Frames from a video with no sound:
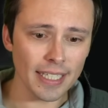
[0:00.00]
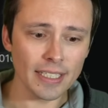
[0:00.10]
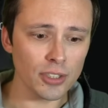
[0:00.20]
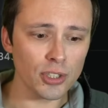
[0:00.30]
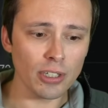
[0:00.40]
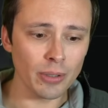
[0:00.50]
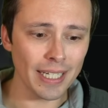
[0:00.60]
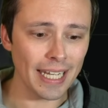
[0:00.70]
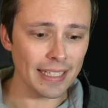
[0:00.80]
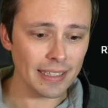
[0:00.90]
is
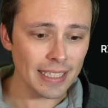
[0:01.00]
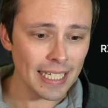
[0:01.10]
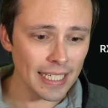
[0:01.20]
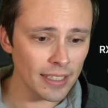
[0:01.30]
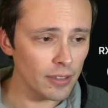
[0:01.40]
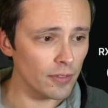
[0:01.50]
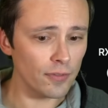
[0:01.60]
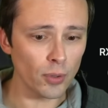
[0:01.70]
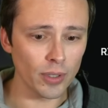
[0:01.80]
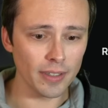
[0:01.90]
showing a lead
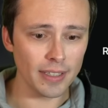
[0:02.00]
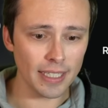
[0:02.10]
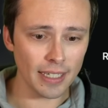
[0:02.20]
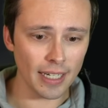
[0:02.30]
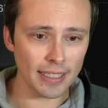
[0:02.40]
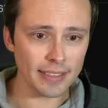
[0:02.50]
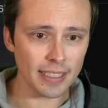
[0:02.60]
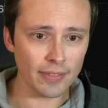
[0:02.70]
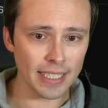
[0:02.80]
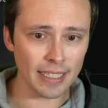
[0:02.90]
for the uh,
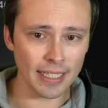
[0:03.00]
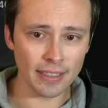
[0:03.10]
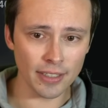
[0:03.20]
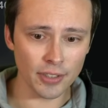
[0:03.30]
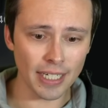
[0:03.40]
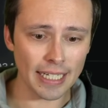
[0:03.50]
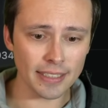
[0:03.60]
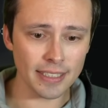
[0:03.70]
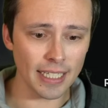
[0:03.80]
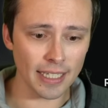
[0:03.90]
7900
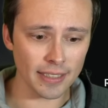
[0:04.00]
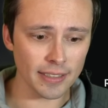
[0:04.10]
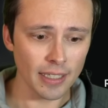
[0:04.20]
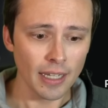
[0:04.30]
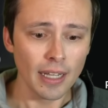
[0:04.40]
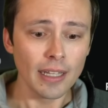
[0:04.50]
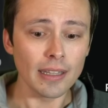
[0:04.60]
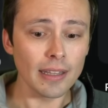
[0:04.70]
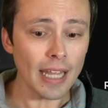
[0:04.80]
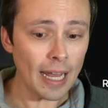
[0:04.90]
XTX
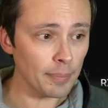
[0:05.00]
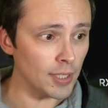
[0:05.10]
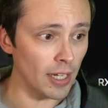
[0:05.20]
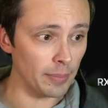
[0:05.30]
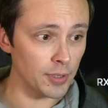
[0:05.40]
laptop